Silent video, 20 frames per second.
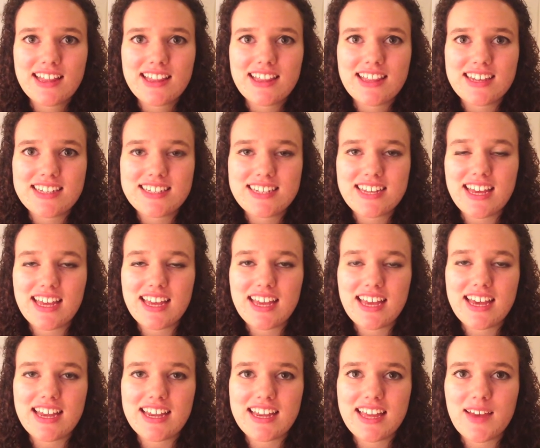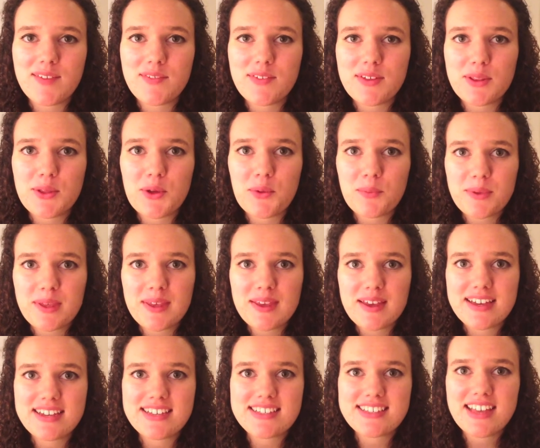latte at Cafe Lomi,
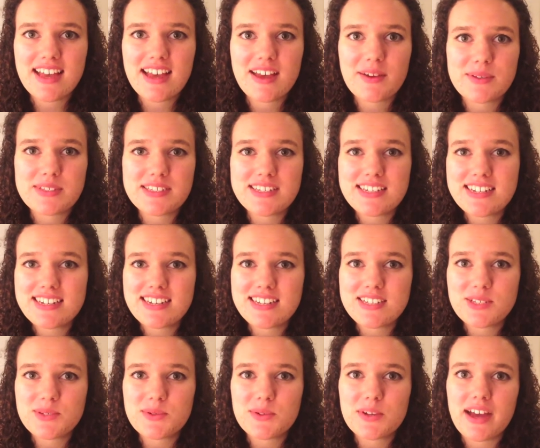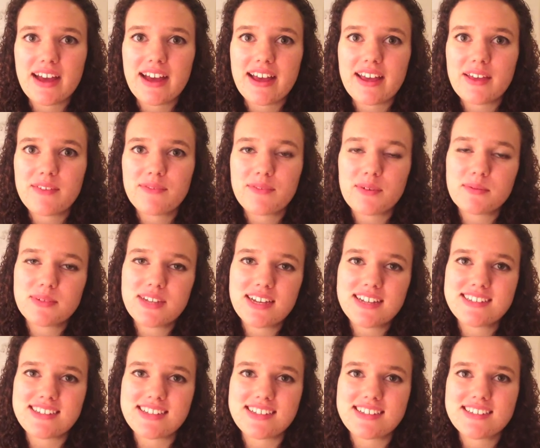I was sitting next to a guy from
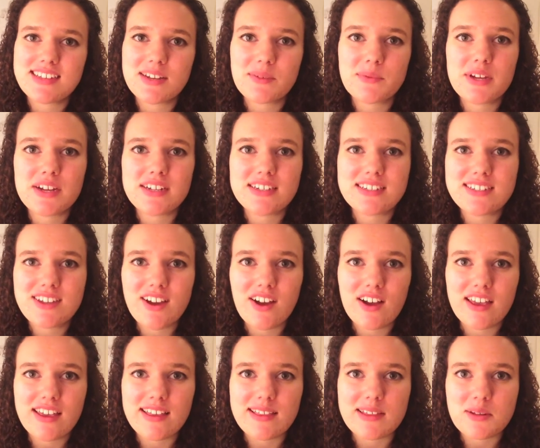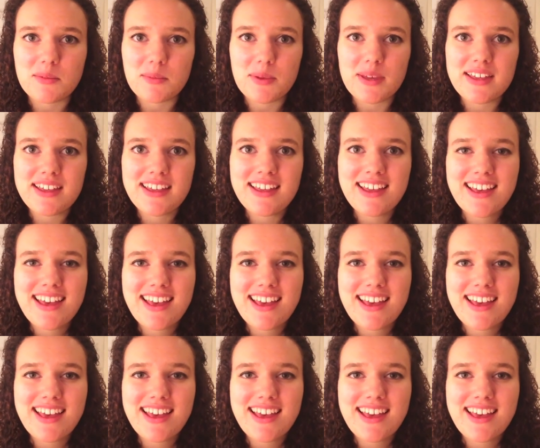Texas, and we got to talking a little bit,